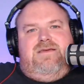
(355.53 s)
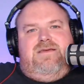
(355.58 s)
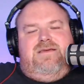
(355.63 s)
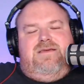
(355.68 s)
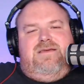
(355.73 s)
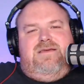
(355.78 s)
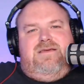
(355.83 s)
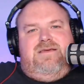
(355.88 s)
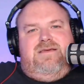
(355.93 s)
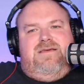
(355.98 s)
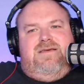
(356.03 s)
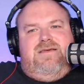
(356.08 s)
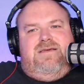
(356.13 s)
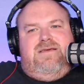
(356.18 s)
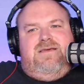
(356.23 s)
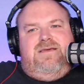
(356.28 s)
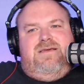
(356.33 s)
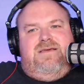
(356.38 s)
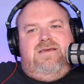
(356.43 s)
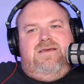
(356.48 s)

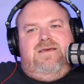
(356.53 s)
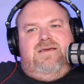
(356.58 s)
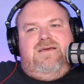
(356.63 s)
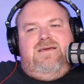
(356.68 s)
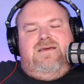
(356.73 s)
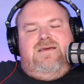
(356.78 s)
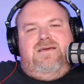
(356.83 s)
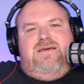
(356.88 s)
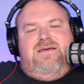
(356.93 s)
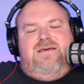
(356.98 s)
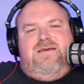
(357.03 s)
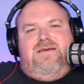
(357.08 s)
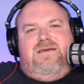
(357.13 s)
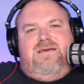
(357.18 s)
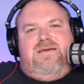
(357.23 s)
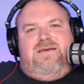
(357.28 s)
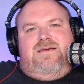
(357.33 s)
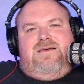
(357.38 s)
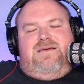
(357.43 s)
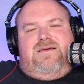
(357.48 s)

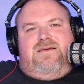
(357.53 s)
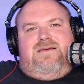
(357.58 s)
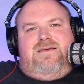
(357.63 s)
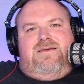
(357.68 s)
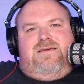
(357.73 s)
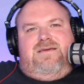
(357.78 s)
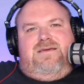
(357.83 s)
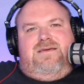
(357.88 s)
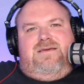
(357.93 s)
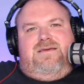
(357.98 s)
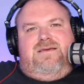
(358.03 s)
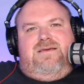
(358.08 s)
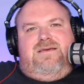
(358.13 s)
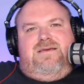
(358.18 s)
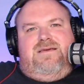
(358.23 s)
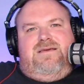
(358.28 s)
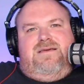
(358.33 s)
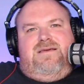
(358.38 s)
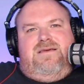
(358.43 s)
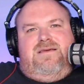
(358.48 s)

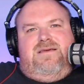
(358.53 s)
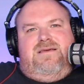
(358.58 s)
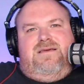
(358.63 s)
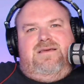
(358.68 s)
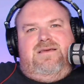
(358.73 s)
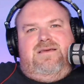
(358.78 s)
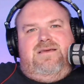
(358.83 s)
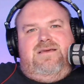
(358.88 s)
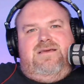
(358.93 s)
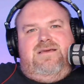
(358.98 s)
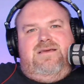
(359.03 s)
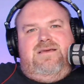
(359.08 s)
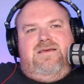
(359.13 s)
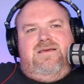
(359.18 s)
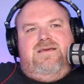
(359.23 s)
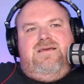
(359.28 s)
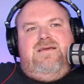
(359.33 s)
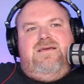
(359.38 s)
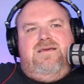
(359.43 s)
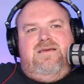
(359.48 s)

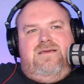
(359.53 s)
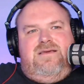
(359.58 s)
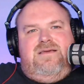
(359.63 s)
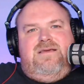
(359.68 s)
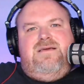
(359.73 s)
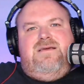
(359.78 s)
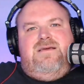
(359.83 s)
No words are spoken by the person on screen.